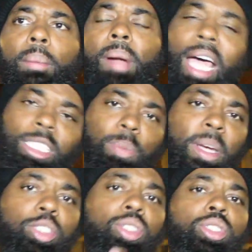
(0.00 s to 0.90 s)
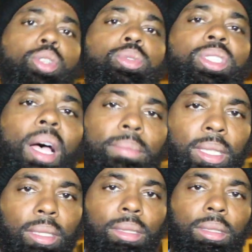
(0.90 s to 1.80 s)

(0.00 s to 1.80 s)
But I expect you to do something.